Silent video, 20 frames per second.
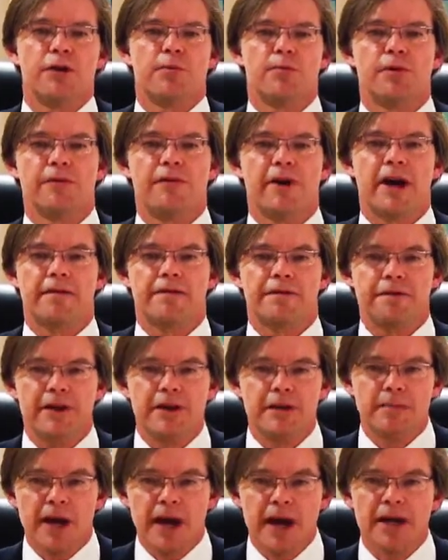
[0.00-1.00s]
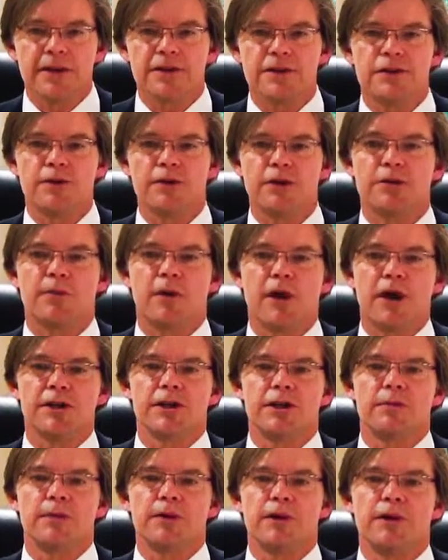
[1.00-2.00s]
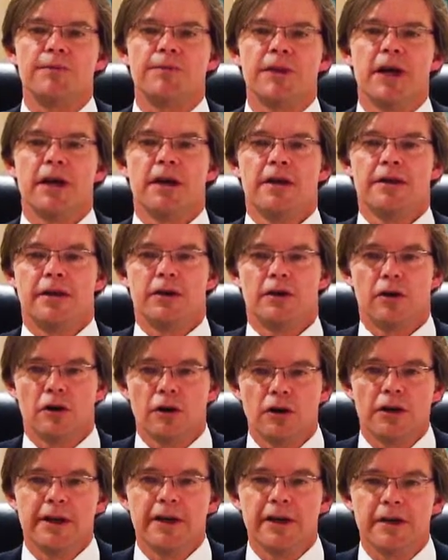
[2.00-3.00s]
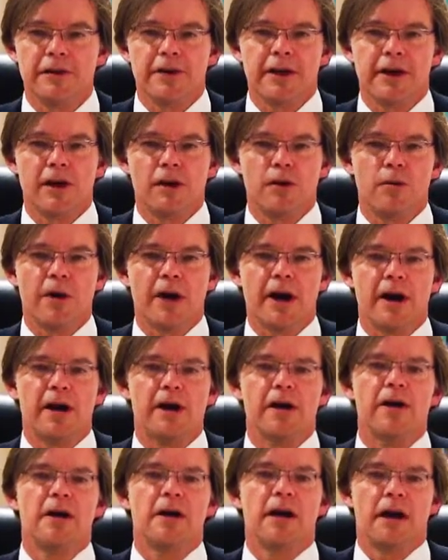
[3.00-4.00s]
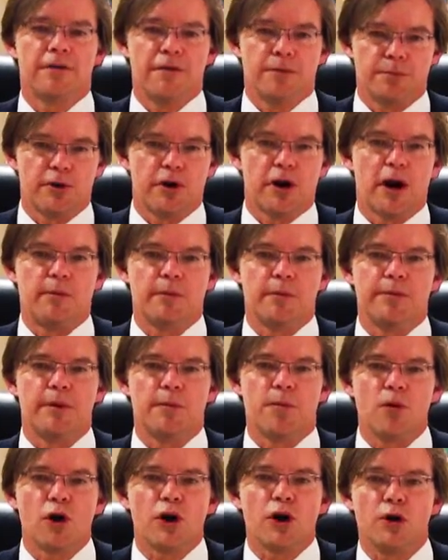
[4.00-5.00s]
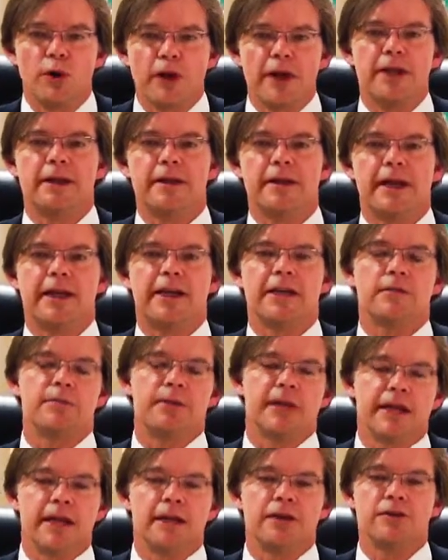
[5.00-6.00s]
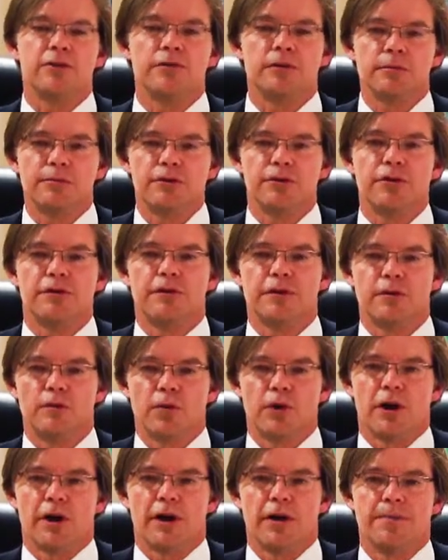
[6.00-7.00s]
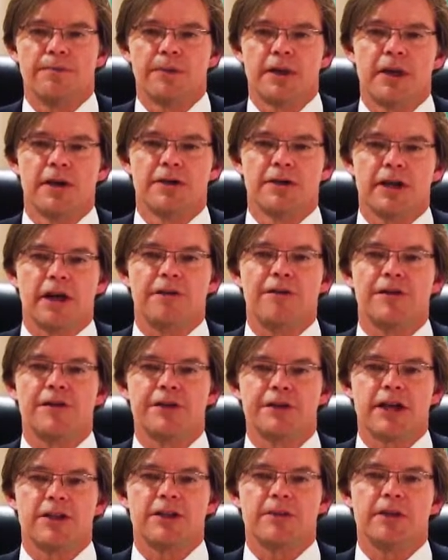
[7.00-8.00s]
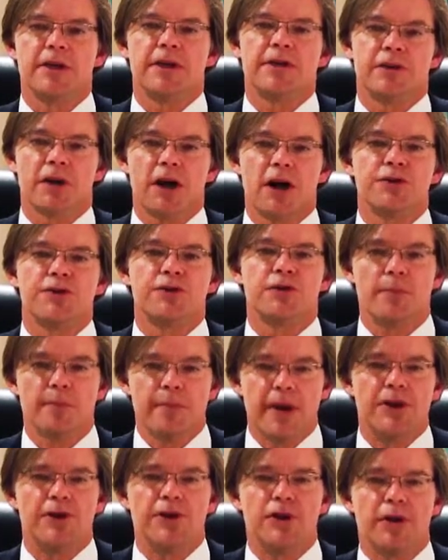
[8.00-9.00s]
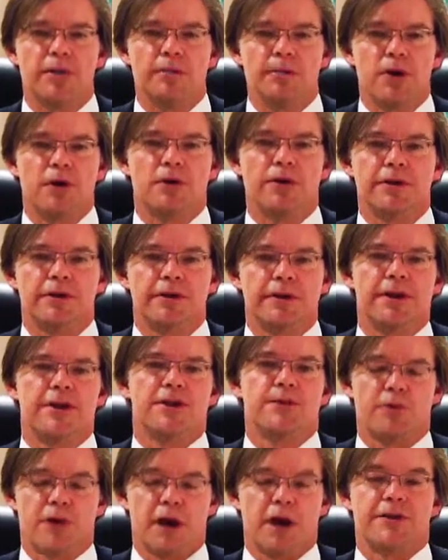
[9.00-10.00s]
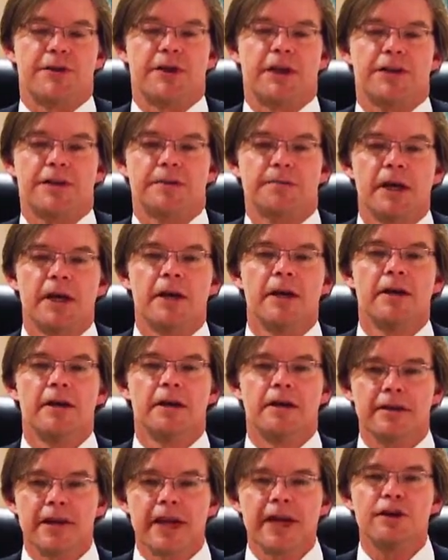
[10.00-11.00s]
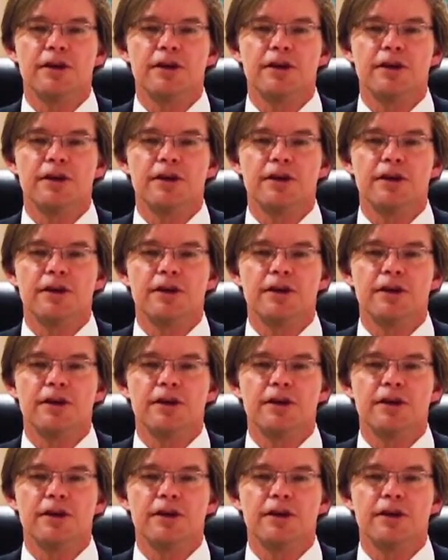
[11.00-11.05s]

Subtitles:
Make sure you provide feedback as soon as possible. The earlier they are aware of a problem, the more quickly they can begin to improve their work. Self-assessment is also a major component to this process.